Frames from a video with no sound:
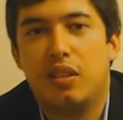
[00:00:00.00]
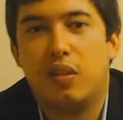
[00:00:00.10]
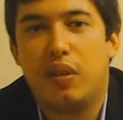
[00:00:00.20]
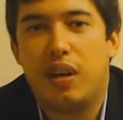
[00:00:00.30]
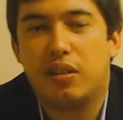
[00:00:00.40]

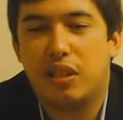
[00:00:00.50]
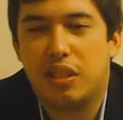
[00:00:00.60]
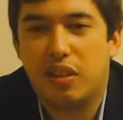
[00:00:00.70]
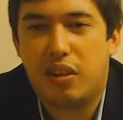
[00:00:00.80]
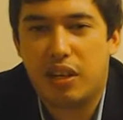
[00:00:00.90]

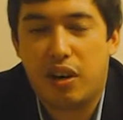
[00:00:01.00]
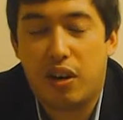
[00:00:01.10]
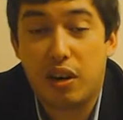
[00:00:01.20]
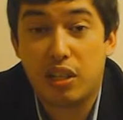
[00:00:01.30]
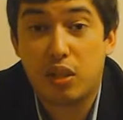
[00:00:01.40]
2009
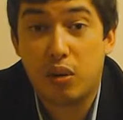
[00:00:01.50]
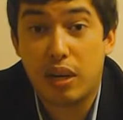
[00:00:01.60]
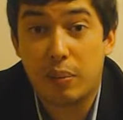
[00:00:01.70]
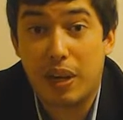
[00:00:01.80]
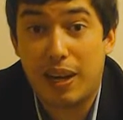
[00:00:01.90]
ice
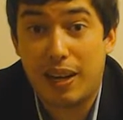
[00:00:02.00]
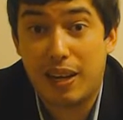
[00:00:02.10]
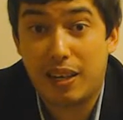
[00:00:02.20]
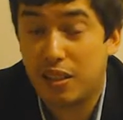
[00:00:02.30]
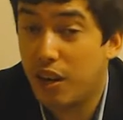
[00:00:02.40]
cream
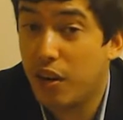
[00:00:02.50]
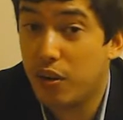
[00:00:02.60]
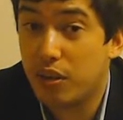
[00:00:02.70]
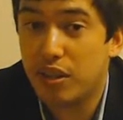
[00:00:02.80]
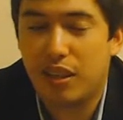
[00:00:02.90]
and
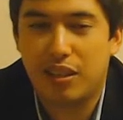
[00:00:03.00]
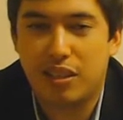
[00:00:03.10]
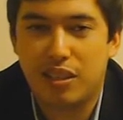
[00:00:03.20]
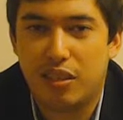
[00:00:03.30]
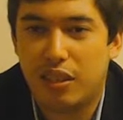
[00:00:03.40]
coke,
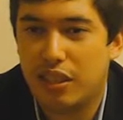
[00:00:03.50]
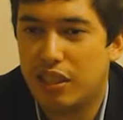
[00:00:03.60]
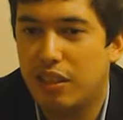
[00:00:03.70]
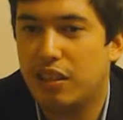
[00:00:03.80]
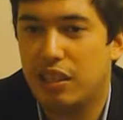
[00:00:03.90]
and so that
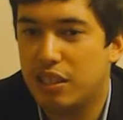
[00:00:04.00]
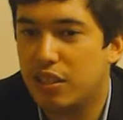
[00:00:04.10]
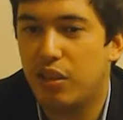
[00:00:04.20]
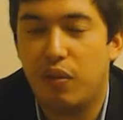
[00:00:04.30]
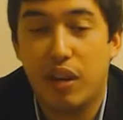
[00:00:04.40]
he's
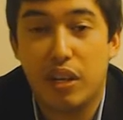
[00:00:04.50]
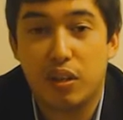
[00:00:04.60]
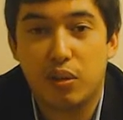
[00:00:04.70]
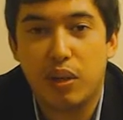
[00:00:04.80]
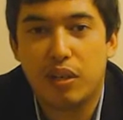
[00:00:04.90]
got a very
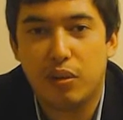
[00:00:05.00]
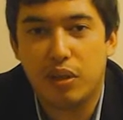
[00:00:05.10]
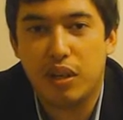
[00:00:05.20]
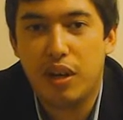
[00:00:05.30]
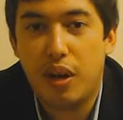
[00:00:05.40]
good
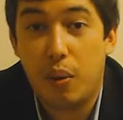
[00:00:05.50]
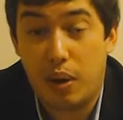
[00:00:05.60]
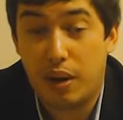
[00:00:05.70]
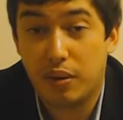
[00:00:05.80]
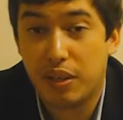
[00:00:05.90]
record
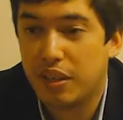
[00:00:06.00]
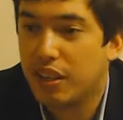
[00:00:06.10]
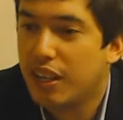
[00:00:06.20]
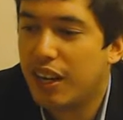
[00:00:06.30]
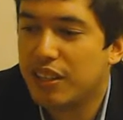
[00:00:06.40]
round here,
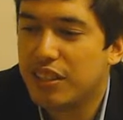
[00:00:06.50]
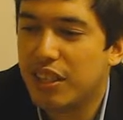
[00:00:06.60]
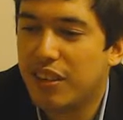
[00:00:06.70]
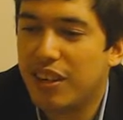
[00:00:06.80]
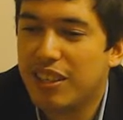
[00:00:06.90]
and
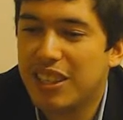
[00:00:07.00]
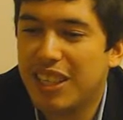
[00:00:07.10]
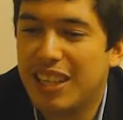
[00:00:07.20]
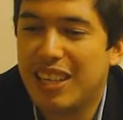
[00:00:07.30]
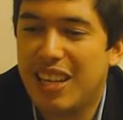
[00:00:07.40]
so I
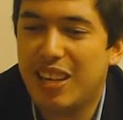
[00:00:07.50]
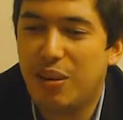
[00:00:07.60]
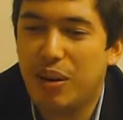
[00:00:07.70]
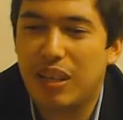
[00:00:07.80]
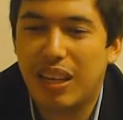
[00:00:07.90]
think he
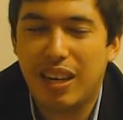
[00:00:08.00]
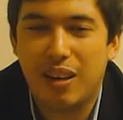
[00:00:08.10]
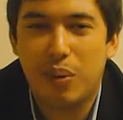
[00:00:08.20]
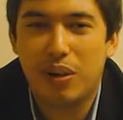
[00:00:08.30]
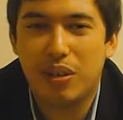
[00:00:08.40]
will
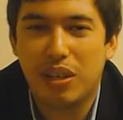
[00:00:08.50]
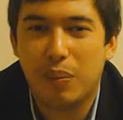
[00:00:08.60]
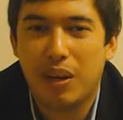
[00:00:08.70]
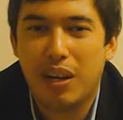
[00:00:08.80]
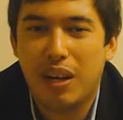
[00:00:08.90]
get a
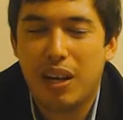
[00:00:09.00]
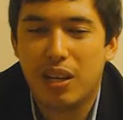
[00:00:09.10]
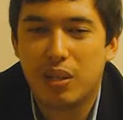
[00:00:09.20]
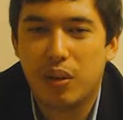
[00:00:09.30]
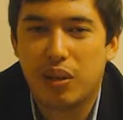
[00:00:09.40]
podium
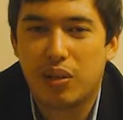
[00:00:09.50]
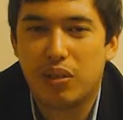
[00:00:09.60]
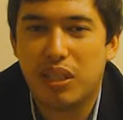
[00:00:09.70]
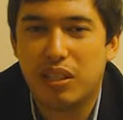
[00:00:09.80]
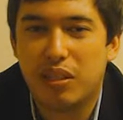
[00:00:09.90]
as well to
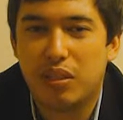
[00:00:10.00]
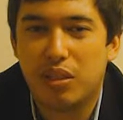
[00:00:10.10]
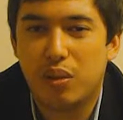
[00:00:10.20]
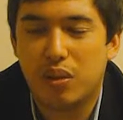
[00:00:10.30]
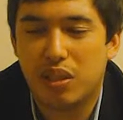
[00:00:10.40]
continue a
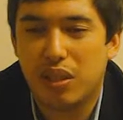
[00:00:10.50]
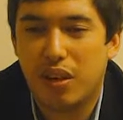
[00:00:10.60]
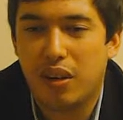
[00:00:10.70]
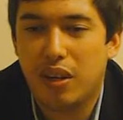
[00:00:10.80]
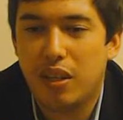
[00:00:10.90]
strong
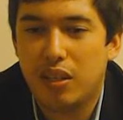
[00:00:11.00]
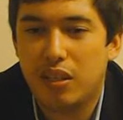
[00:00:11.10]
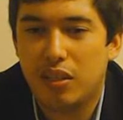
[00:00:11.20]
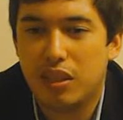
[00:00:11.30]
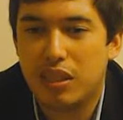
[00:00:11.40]
start
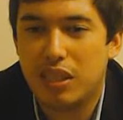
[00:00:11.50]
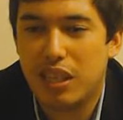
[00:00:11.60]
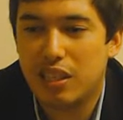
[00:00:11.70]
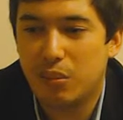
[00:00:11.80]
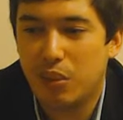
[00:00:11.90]
to the
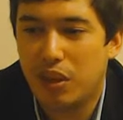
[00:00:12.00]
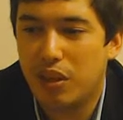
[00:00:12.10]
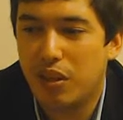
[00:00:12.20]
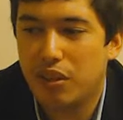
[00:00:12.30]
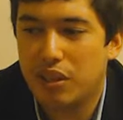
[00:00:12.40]
season. But
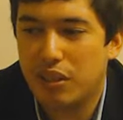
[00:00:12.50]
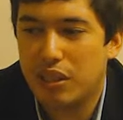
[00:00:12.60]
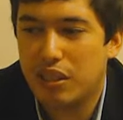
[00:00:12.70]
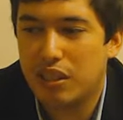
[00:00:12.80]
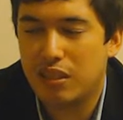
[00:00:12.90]
Alonso
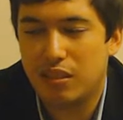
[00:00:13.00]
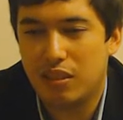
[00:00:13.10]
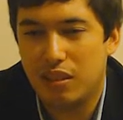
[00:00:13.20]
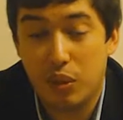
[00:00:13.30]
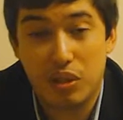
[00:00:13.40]
is
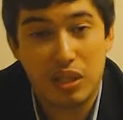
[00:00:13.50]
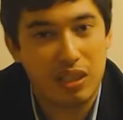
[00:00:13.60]
the most